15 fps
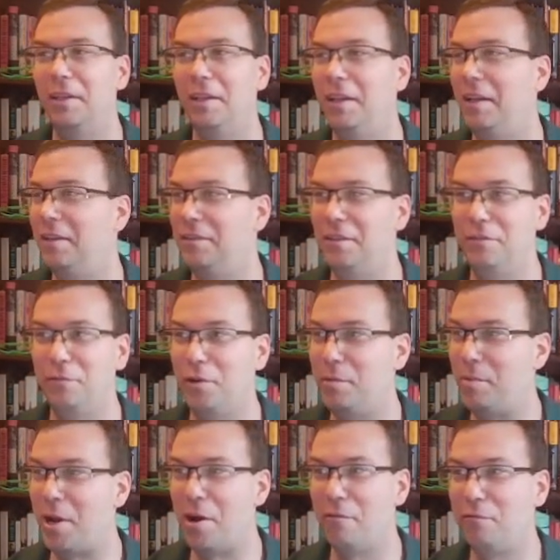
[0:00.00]
It's very
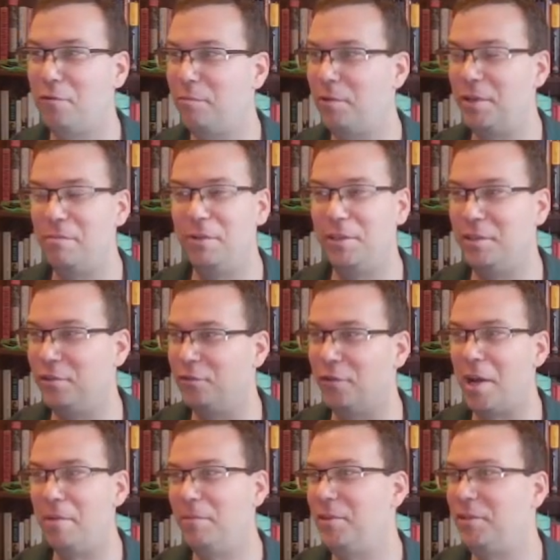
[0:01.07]
powerful, but you
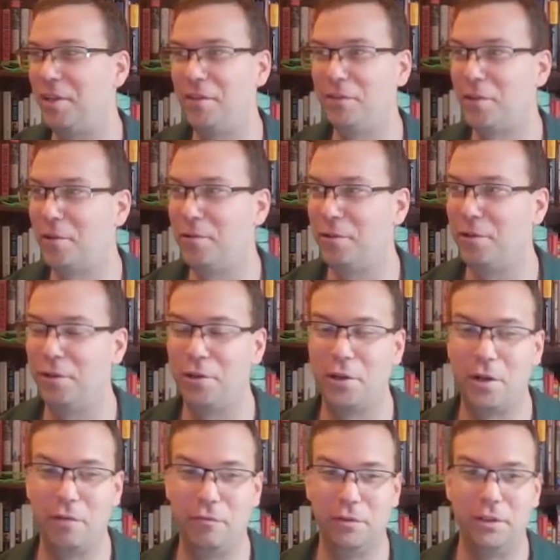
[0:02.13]
drop the chainsaw, you could cut
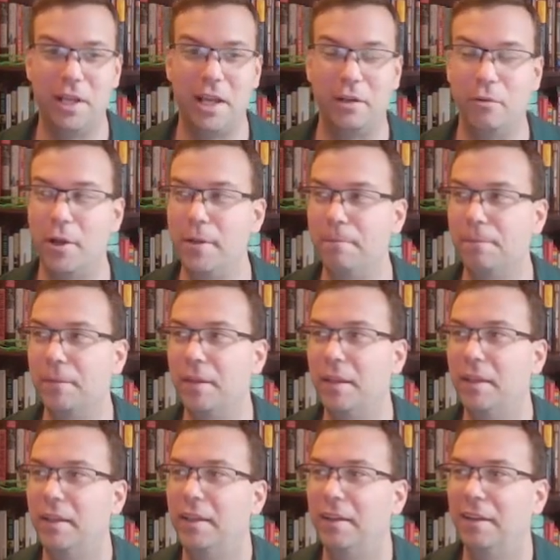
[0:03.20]
off your leg, right?
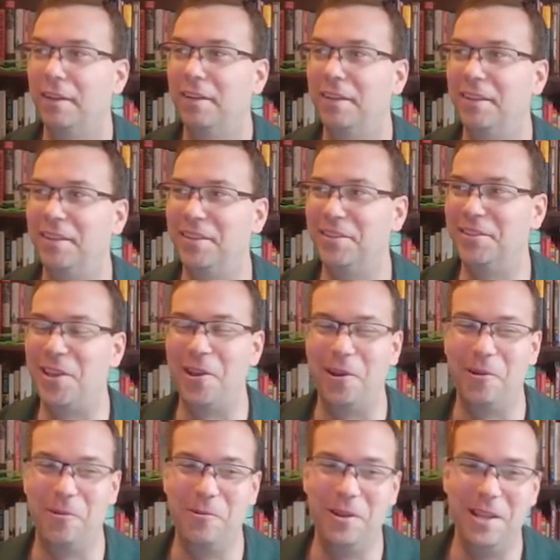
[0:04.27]

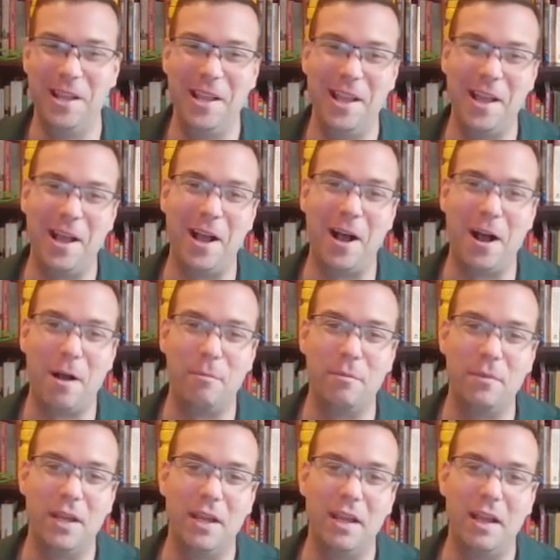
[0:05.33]
So
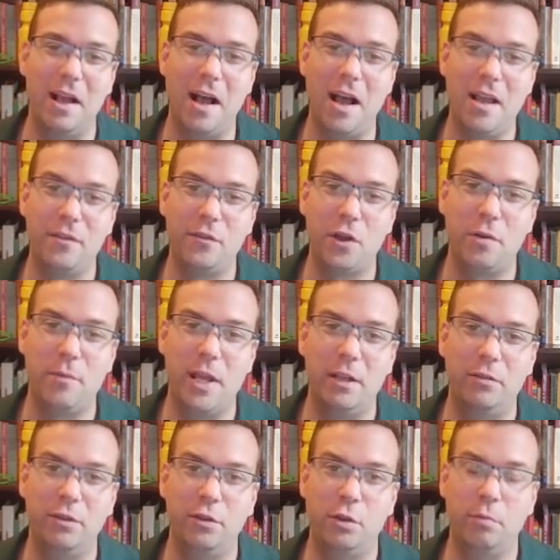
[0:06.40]
I is
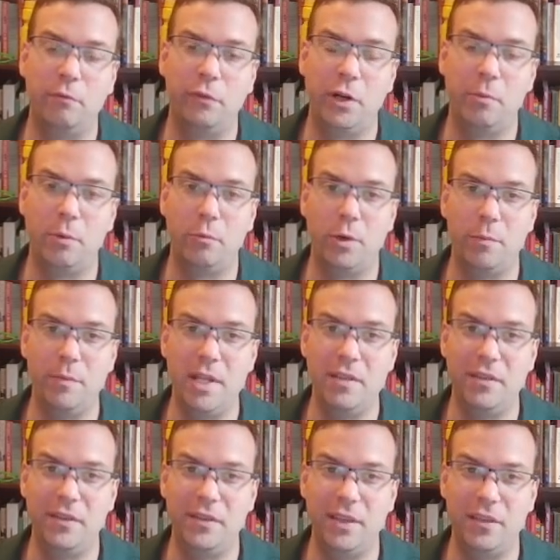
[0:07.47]
automatically a global variable. What it means
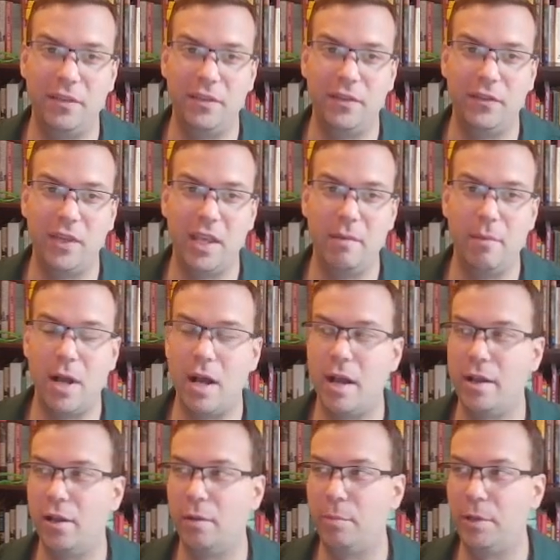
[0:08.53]
is it's the same
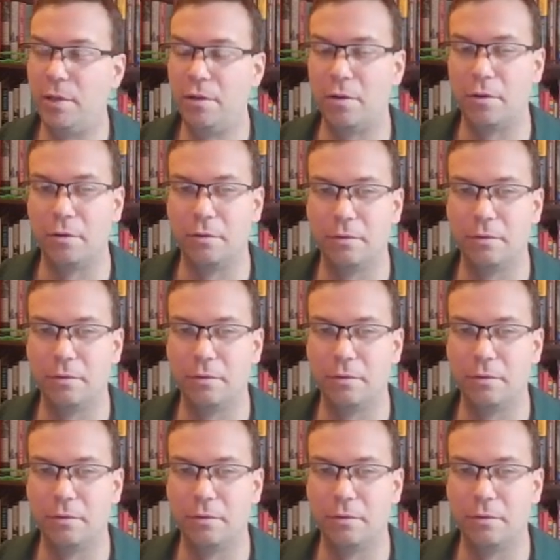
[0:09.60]
I up here.